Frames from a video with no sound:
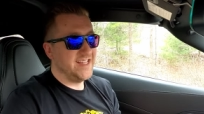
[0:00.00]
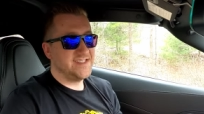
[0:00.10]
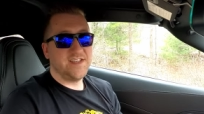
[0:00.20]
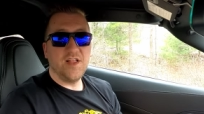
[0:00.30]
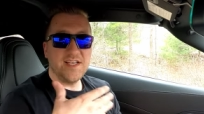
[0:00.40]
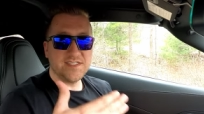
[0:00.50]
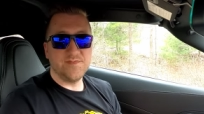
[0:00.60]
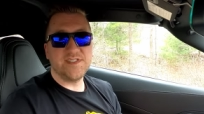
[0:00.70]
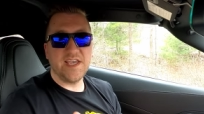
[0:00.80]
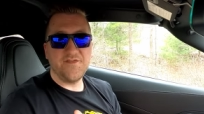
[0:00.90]
It still has
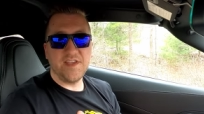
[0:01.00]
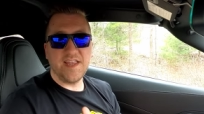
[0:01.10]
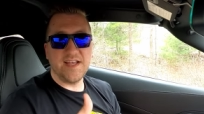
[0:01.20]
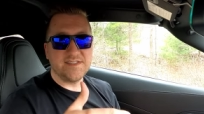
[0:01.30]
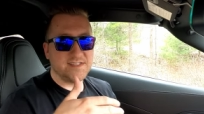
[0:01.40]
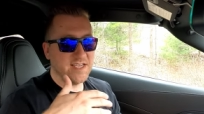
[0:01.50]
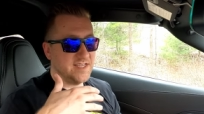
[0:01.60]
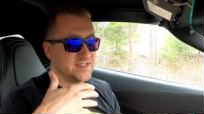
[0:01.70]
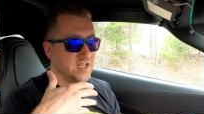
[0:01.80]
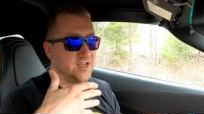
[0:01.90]
some safety nets,
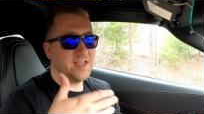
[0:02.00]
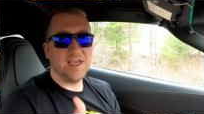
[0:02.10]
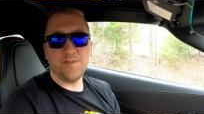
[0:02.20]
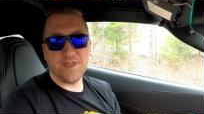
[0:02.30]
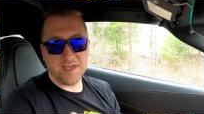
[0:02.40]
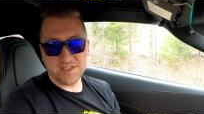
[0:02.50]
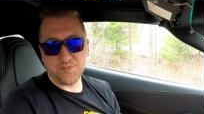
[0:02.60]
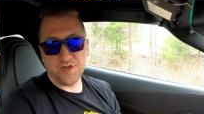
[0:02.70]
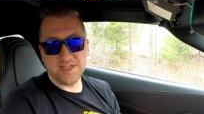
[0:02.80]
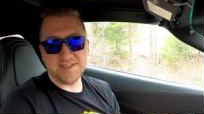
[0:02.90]
it's gonna keep things
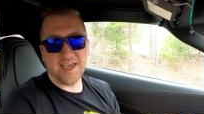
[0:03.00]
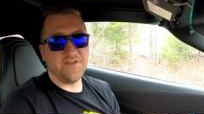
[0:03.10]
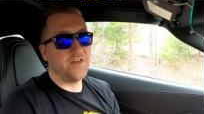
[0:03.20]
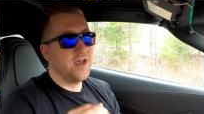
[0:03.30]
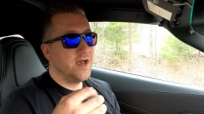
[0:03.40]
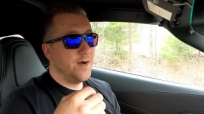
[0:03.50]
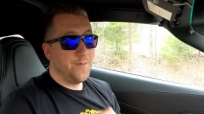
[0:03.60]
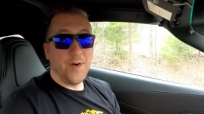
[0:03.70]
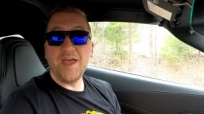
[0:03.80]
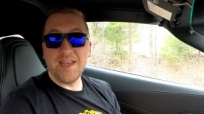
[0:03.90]
pretty safe,
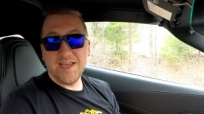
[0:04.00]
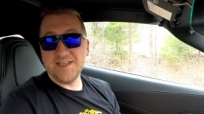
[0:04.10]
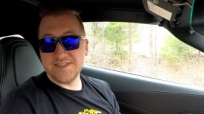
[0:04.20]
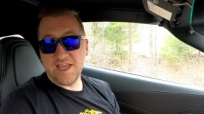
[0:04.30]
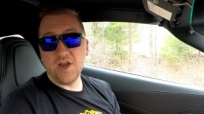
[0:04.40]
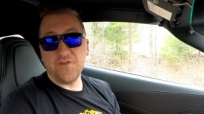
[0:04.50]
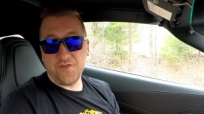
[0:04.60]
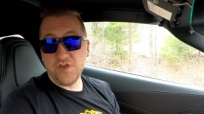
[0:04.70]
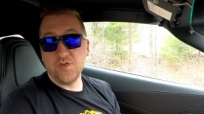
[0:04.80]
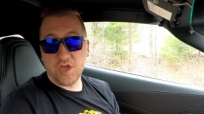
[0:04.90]
but it is there
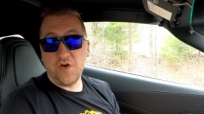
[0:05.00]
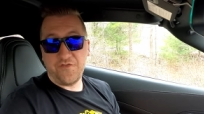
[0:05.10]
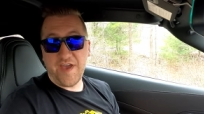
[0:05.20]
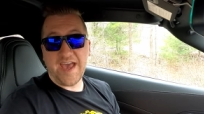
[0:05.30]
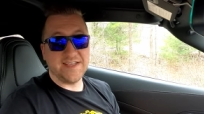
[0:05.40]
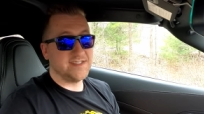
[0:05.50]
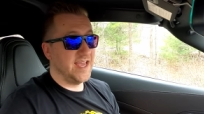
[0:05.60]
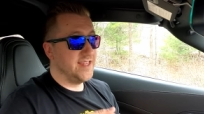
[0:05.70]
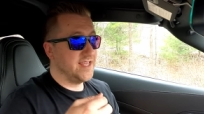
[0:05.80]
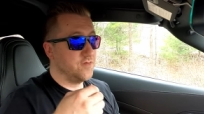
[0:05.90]
for you to go fast
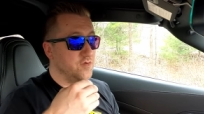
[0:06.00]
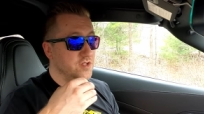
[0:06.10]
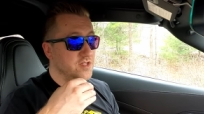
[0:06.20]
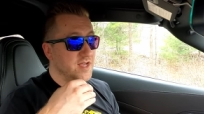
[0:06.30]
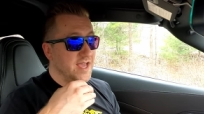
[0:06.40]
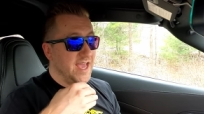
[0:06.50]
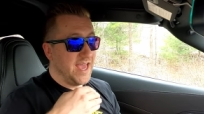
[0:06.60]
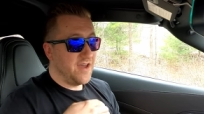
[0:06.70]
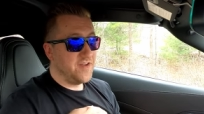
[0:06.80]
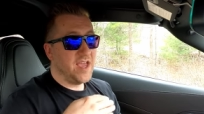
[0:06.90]
and it will
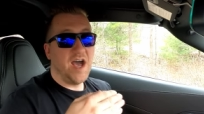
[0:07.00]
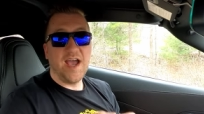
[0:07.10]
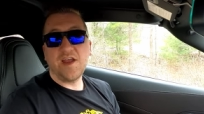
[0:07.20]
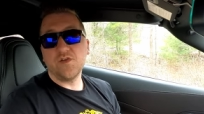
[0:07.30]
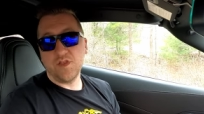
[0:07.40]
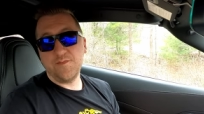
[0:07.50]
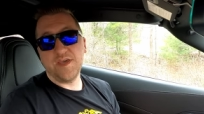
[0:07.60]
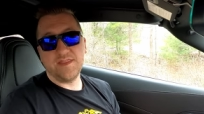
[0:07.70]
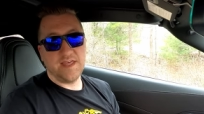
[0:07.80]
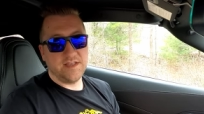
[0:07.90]
have a higher
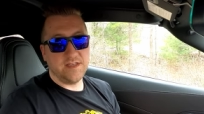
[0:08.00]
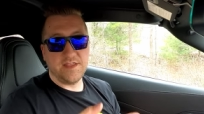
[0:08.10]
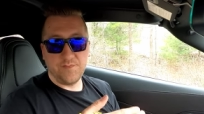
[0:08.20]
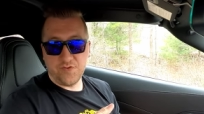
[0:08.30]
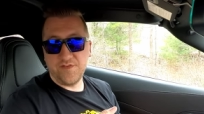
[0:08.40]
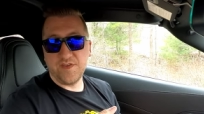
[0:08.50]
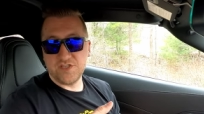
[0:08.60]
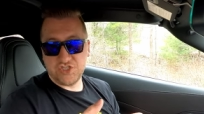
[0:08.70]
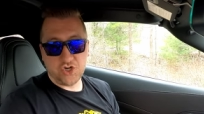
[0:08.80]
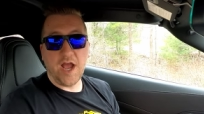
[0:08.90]
limit than the
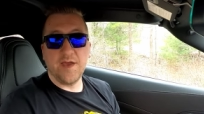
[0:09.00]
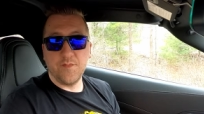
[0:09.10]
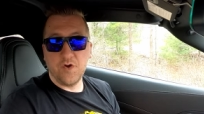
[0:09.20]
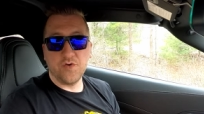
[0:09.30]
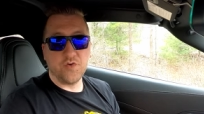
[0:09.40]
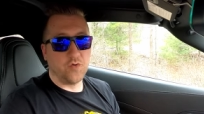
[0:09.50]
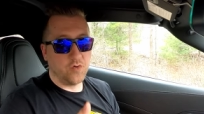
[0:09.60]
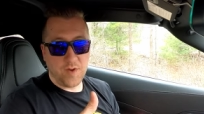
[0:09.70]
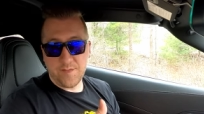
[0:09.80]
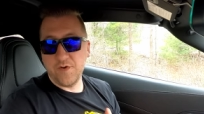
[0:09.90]
previous dry mode
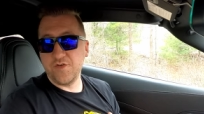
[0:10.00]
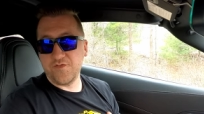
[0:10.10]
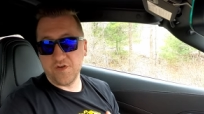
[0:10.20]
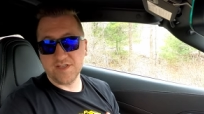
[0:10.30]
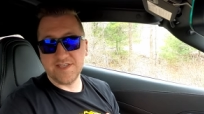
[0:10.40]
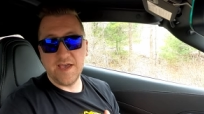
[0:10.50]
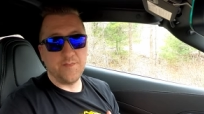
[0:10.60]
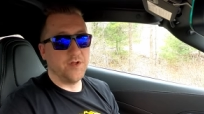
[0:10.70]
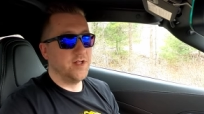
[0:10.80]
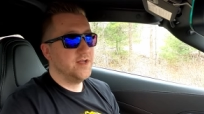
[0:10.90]
or wet mode, for
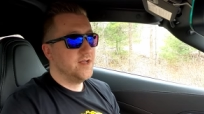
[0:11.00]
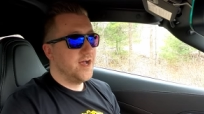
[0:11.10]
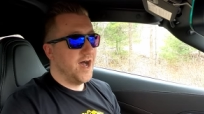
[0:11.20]
example.